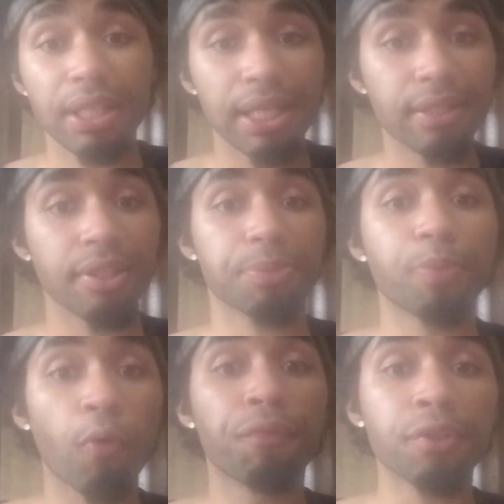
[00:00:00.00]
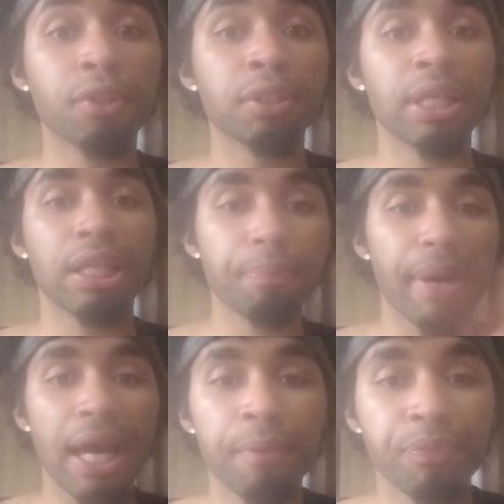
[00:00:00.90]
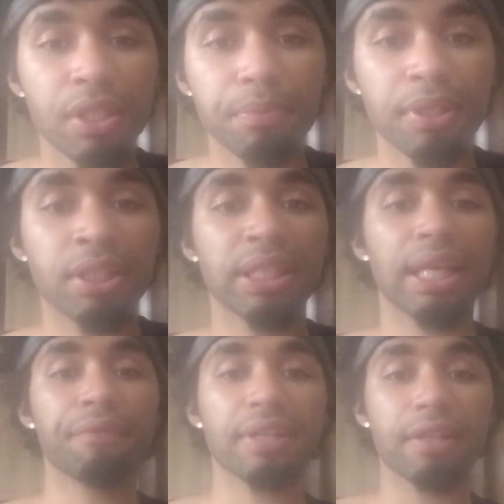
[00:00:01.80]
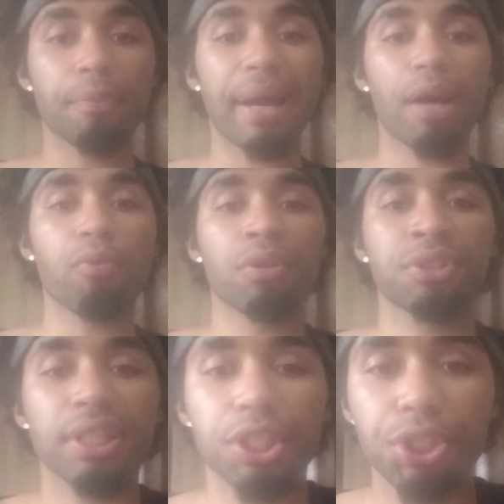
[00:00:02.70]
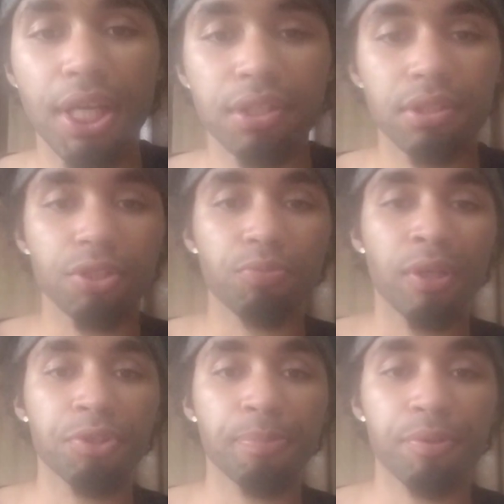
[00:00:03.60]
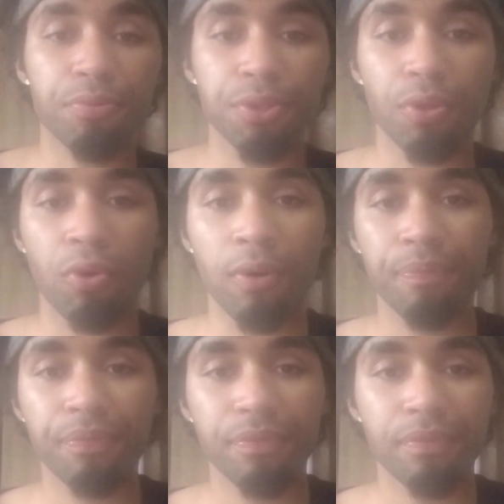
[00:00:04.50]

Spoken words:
he loves both good and bad, because he even gave the bad one second chances as well, especially Saul.